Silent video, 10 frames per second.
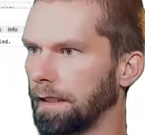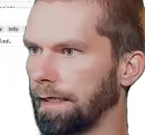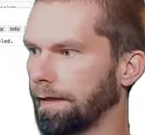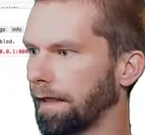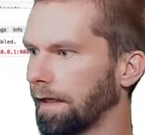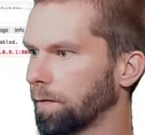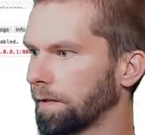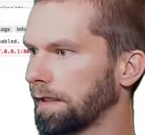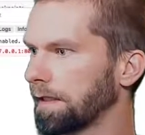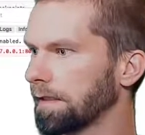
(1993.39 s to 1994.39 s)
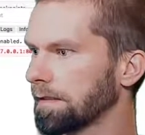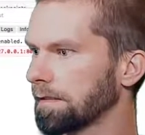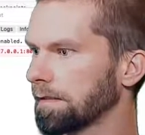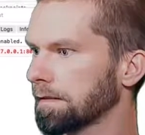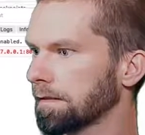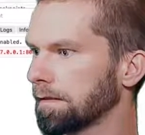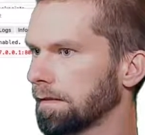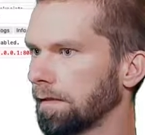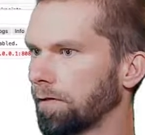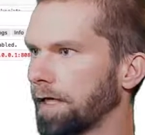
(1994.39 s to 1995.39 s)
And now with this,
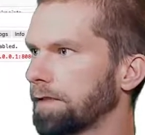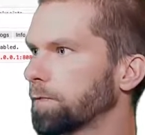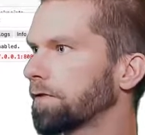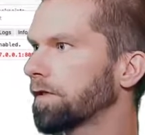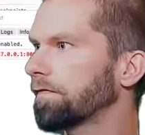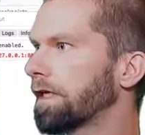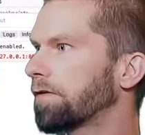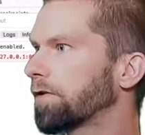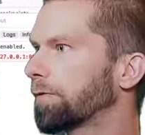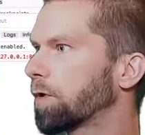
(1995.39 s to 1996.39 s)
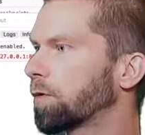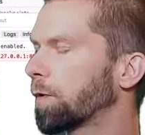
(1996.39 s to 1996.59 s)
all right, we don't have an error anymore.